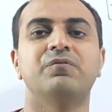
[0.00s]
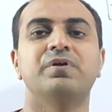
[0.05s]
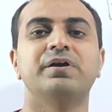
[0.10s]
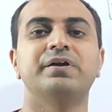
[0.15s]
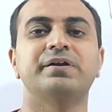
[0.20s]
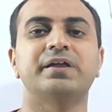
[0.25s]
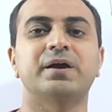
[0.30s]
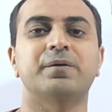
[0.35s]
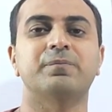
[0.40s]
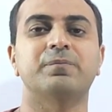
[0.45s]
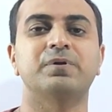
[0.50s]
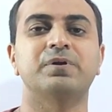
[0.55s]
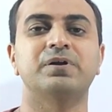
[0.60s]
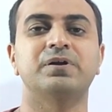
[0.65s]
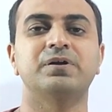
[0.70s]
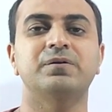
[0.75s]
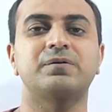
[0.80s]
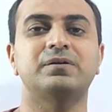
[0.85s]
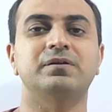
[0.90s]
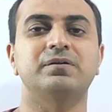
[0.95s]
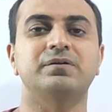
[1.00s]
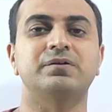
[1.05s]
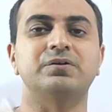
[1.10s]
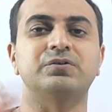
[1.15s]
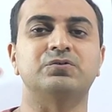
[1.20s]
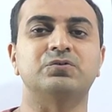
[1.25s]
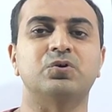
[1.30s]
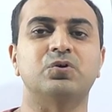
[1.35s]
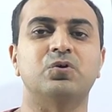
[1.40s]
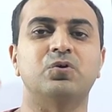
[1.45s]
where tablet
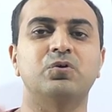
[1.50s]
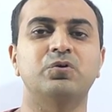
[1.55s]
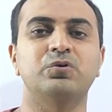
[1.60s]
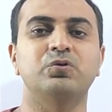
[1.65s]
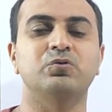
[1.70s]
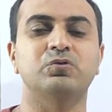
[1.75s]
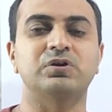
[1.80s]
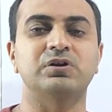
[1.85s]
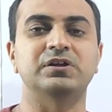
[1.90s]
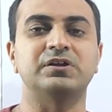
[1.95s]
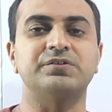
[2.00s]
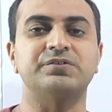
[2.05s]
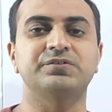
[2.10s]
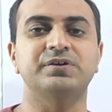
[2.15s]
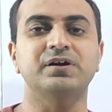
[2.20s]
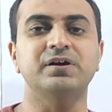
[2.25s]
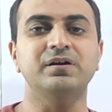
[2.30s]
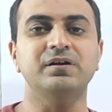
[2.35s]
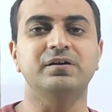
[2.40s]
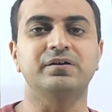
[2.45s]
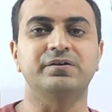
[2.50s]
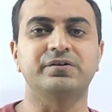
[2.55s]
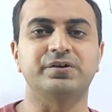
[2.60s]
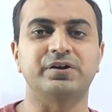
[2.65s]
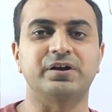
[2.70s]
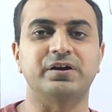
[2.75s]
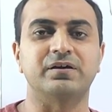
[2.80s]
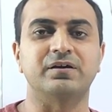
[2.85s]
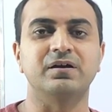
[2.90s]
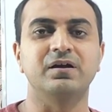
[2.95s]
dissolve to release the
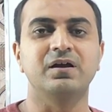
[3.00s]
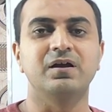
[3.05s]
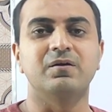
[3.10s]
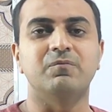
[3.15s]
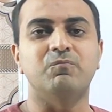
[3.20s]
drug.